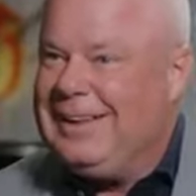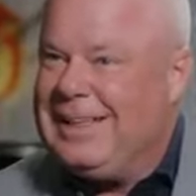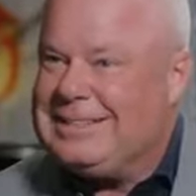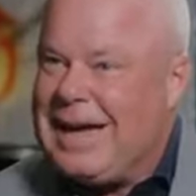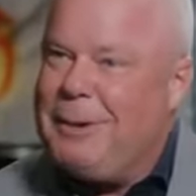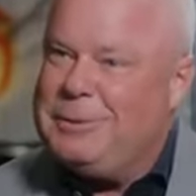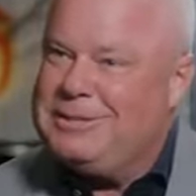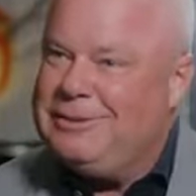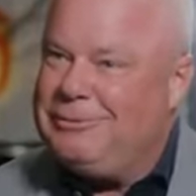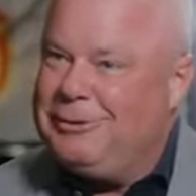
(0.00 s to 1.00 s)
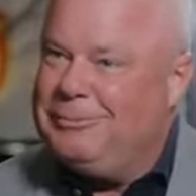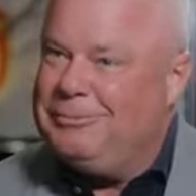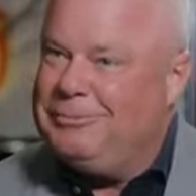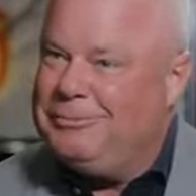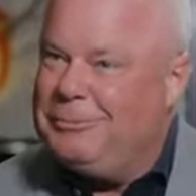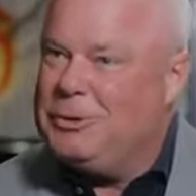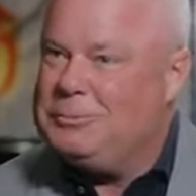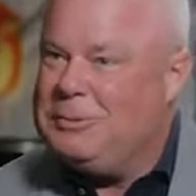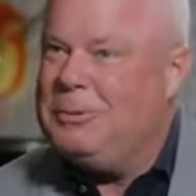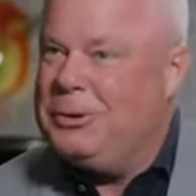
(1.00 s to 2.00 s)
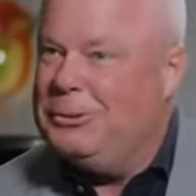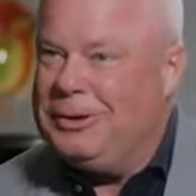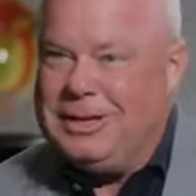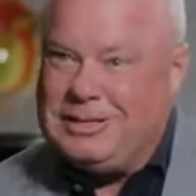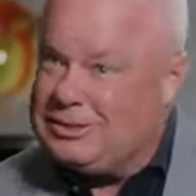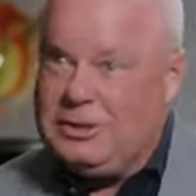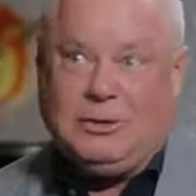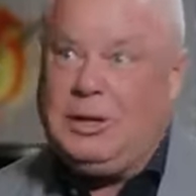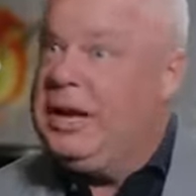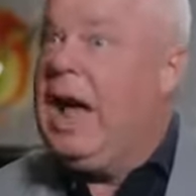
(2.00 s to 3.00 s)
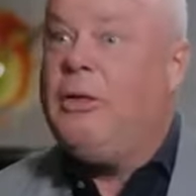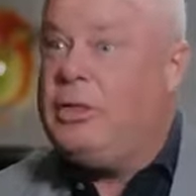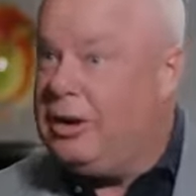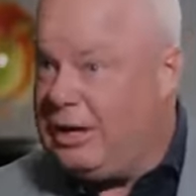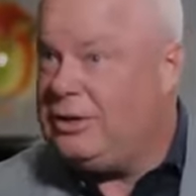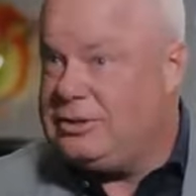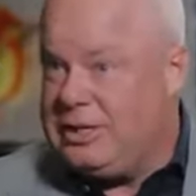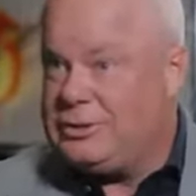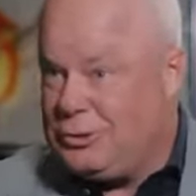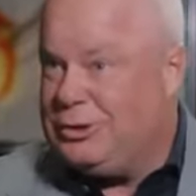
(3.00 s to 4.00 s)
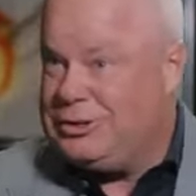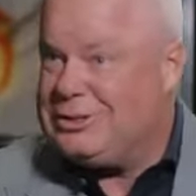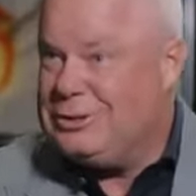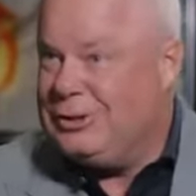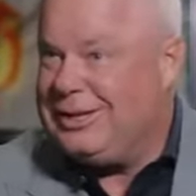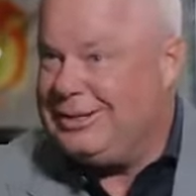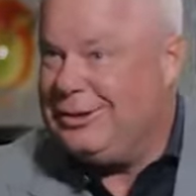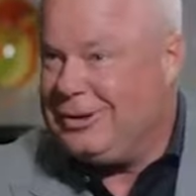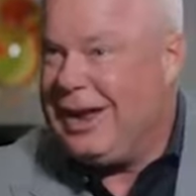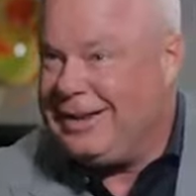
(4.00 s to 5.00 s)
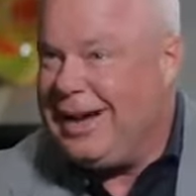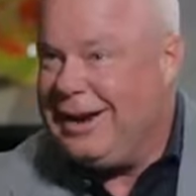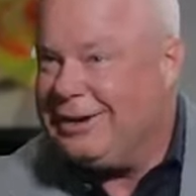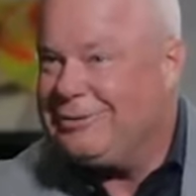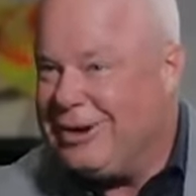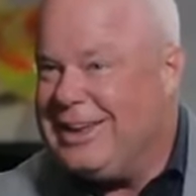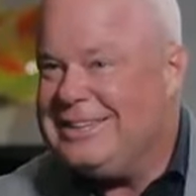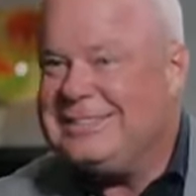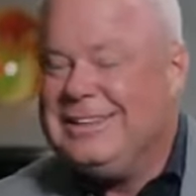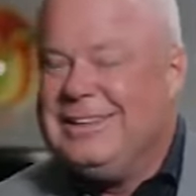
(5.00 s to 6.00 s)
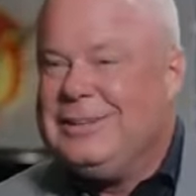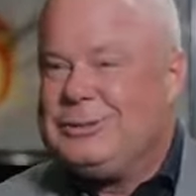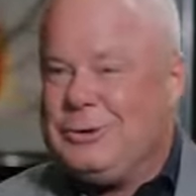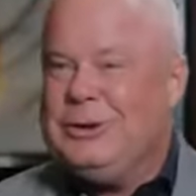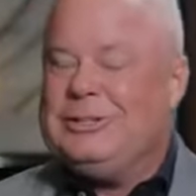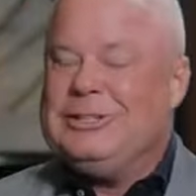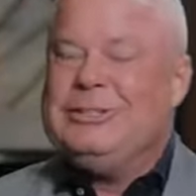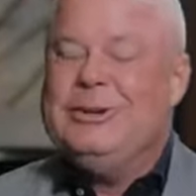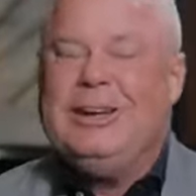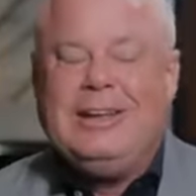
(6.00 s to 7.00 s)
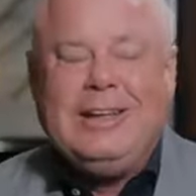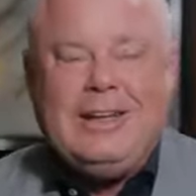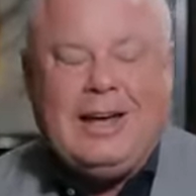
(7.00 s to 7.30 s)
And that's opposite from most people in the world. They just get out there, like you say, screw it, just do it. Your iconic phrase, screw it, just do it.